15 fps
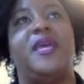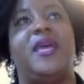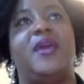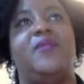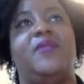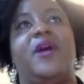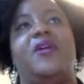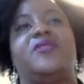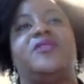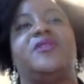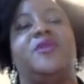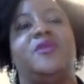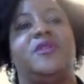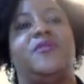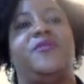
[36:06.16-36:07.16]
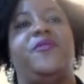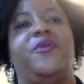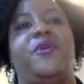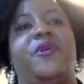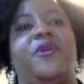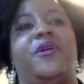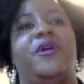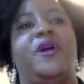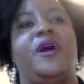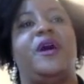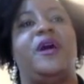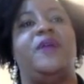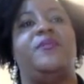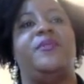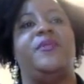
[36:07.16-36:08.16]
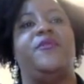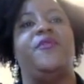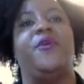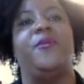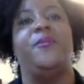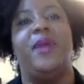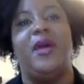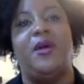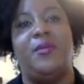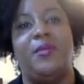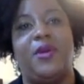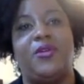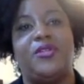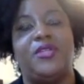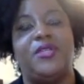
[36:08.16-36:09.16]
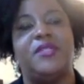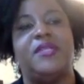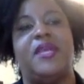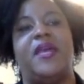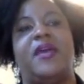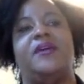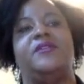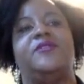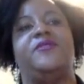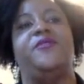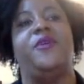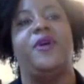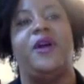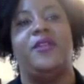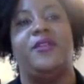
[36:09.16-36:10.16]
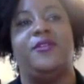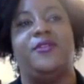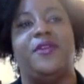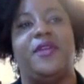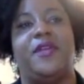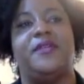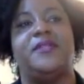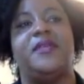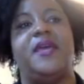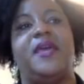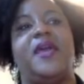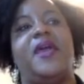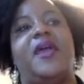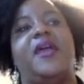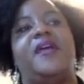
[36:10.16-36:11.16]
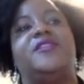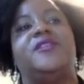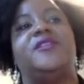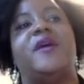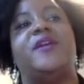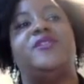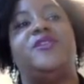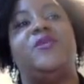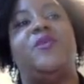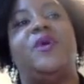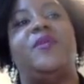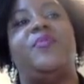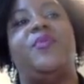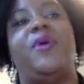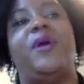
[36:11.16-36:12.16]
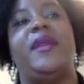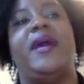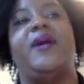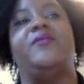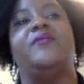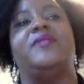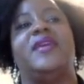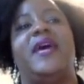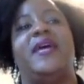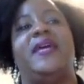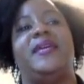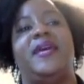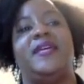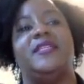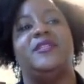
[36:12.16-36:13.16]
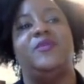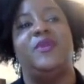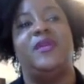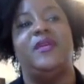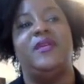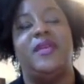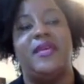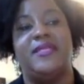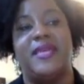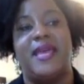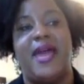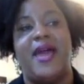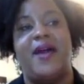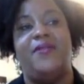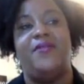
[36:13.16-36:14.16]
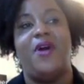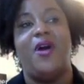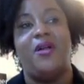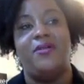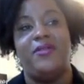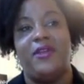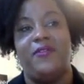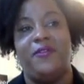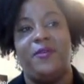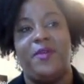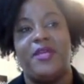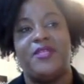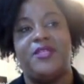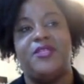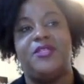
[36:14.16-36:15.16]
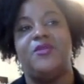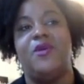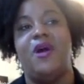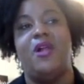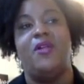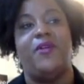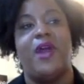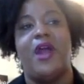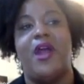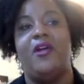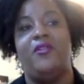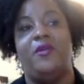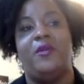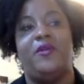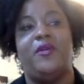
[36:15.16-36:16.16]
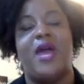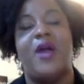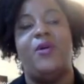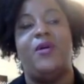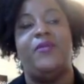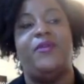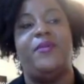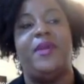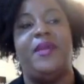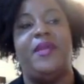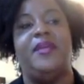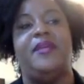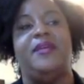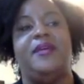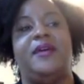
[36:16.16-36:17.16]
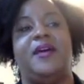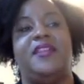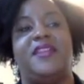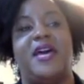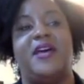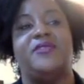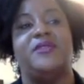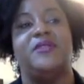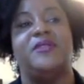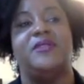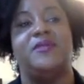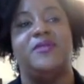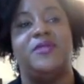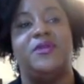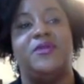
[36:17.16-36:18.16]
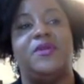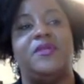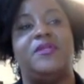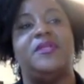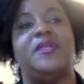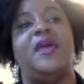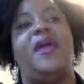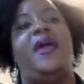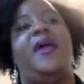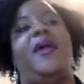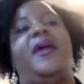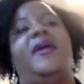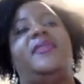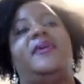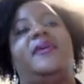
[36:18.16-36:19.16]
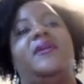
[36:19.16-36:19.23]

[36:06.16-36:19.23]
and we also use it for mail merges and for other things. And so I do want to point out that yes, I have all the information to all of our however many thousands of students, and then